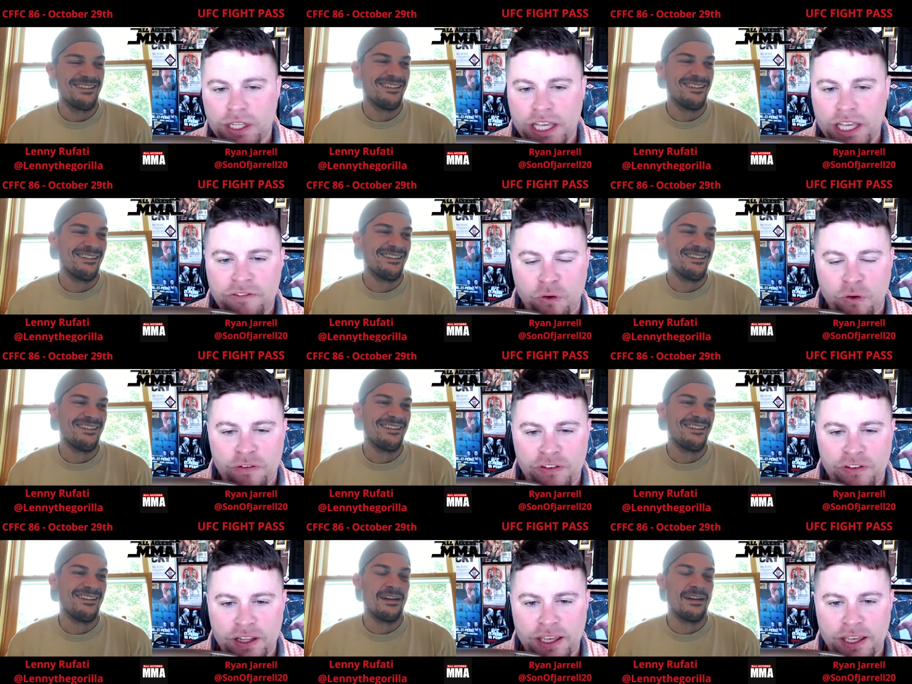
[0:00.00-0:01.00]
Speaker 1: leave for
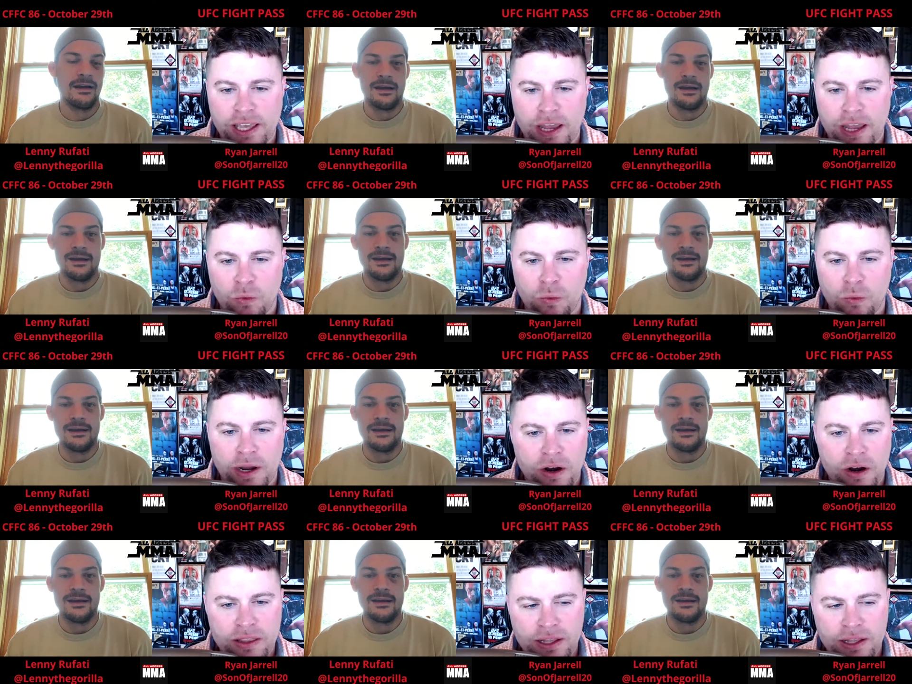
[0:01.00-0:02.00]
Philly, and what are
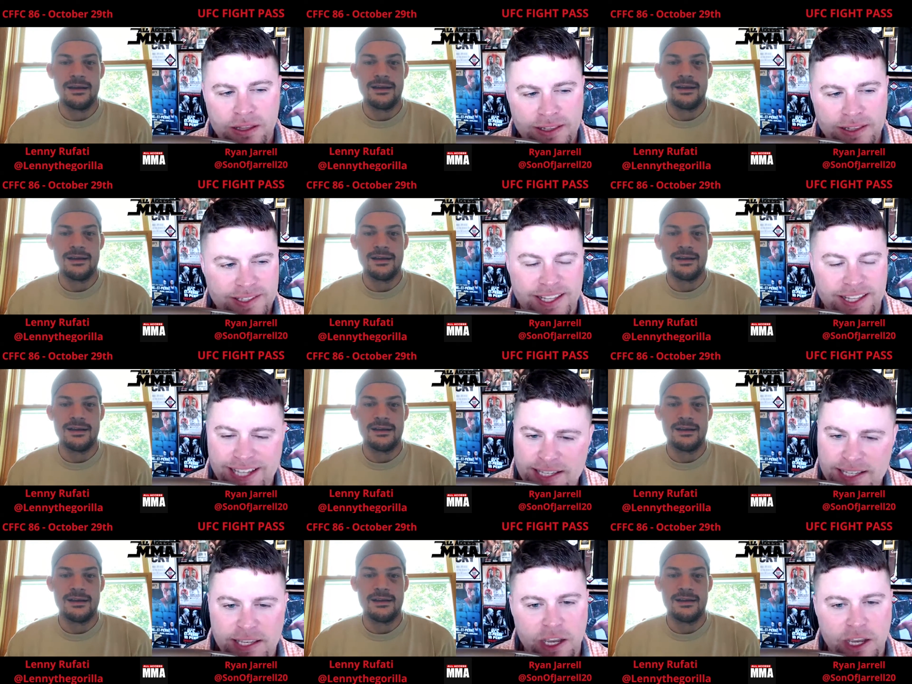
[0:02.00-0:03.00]
the, the, the
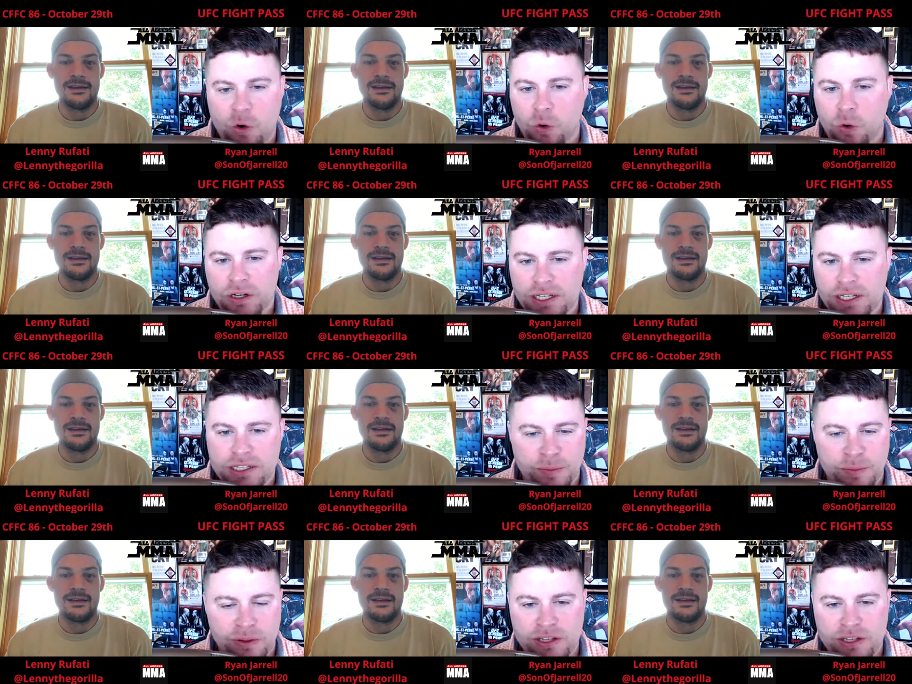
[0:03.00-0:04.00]
testing and quarantine
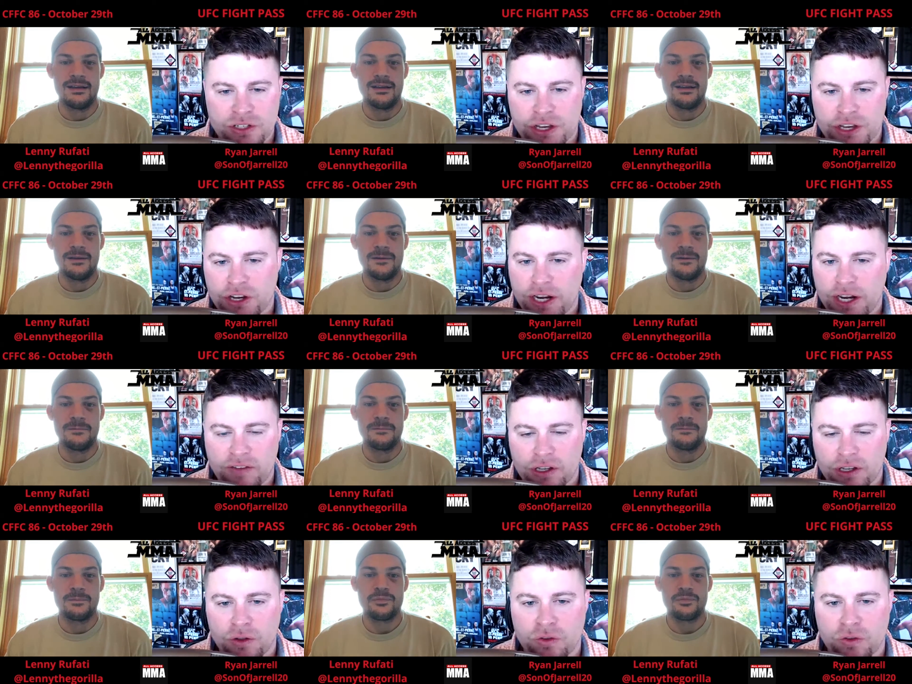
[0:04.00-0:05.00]
stipulations that you're going to have to
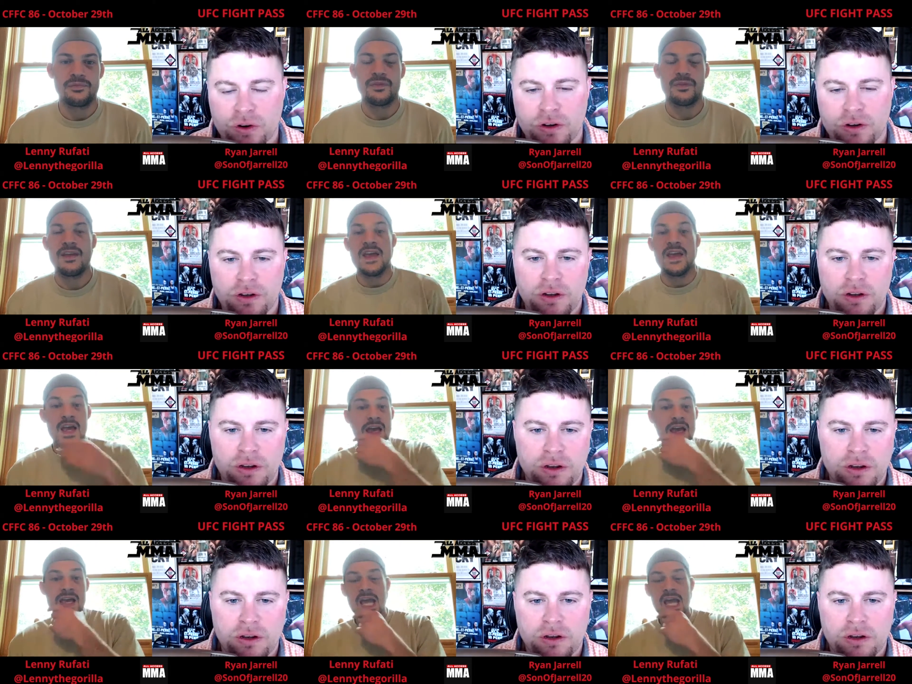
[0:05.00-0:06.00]
go through?
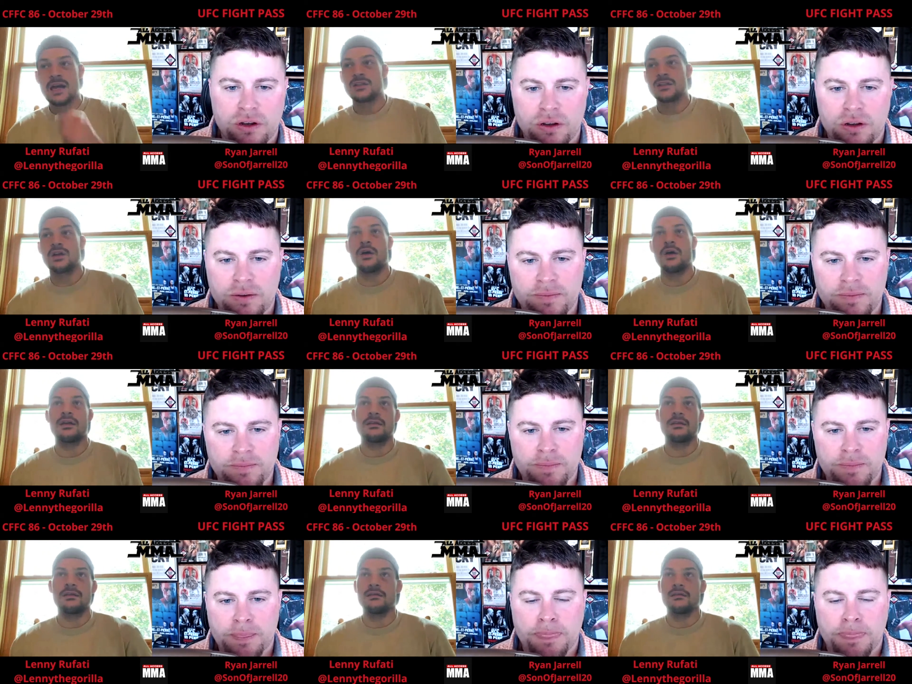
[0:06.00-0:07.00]
Speaker 2: Yeah. So
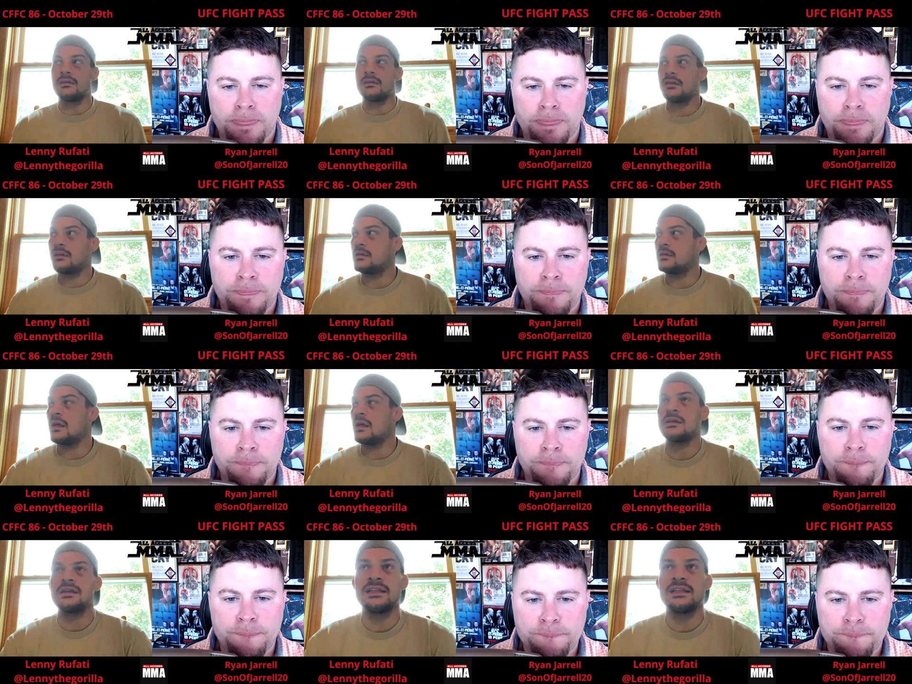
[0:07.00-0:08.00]
I
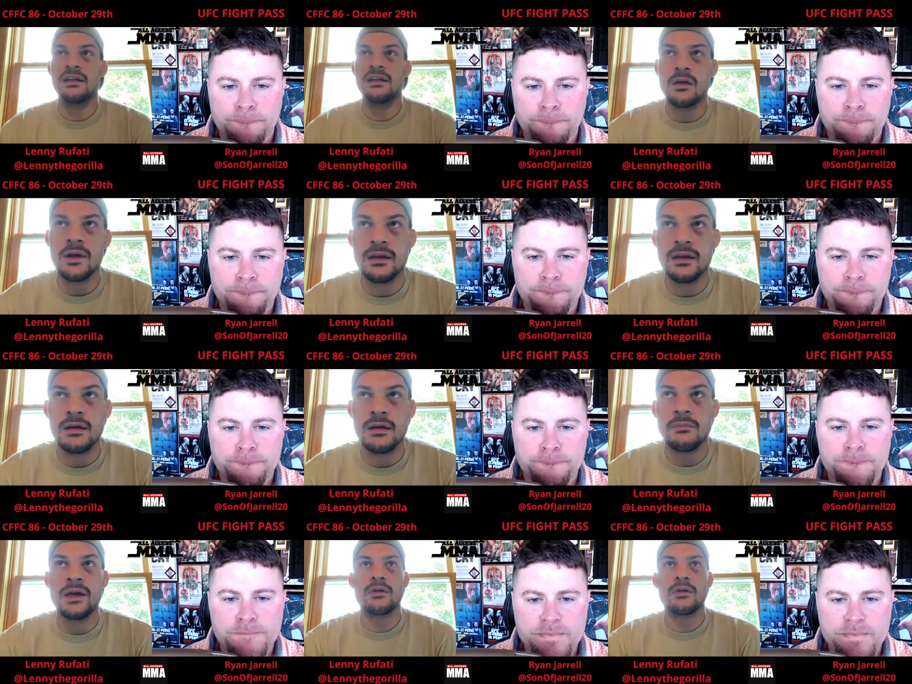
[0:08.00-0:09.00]
luckily I did all
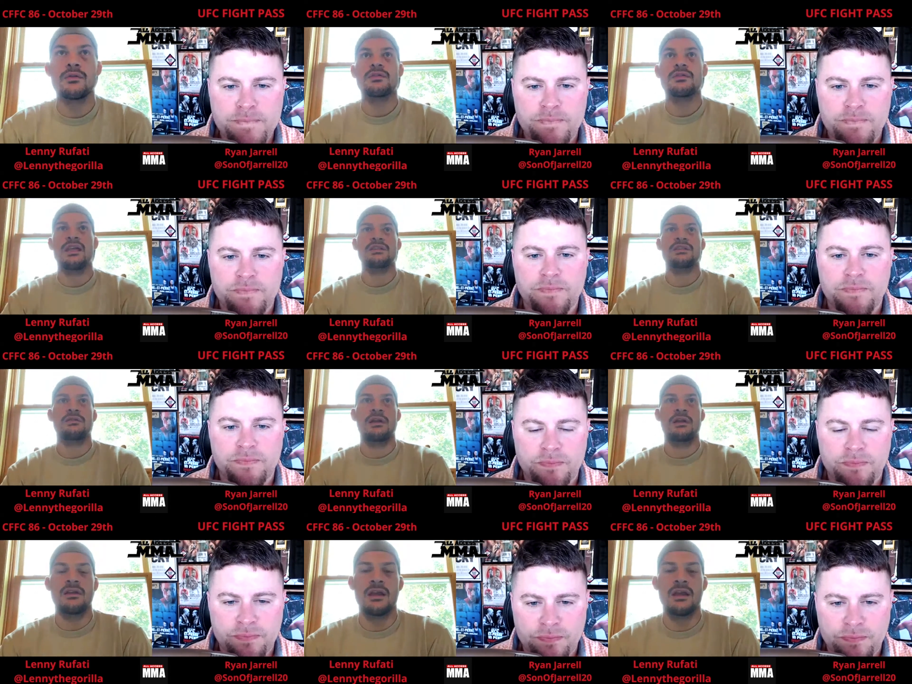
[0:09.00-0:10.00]
my uh, medicals
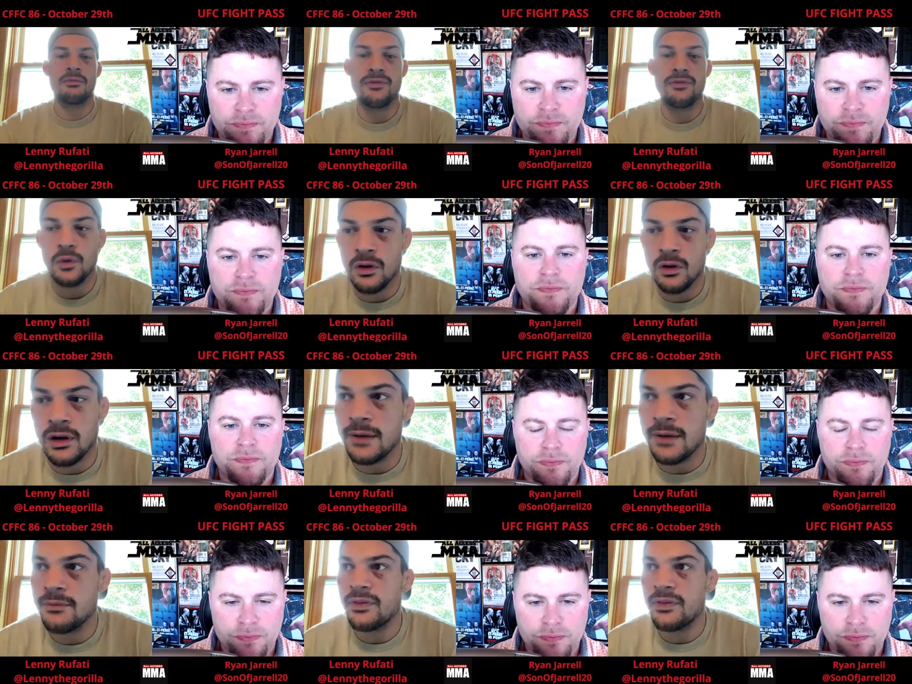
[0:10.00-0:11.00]
yesterday and the day
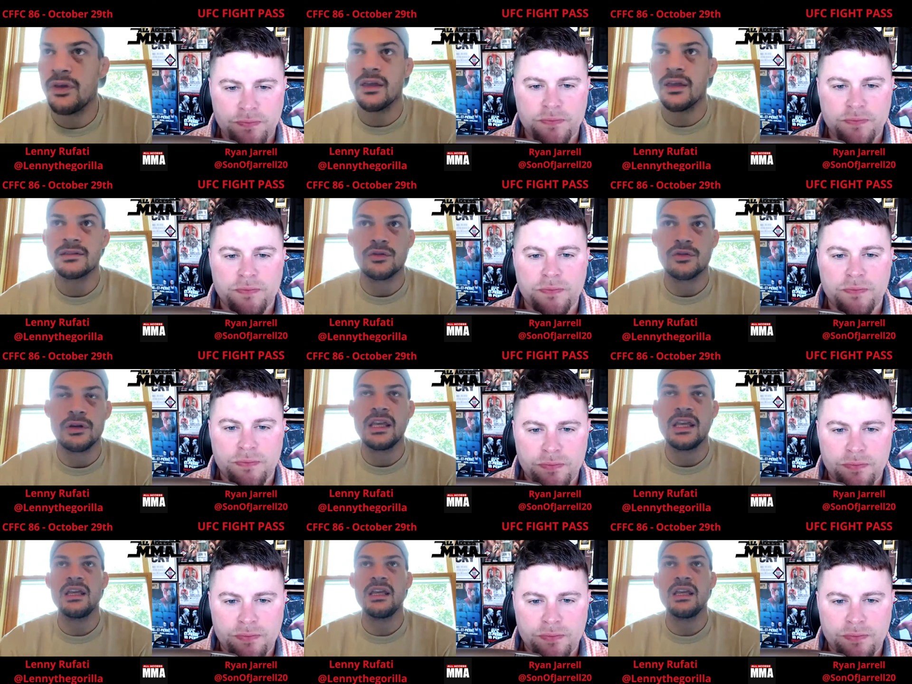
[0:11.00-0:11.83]
before. Everything is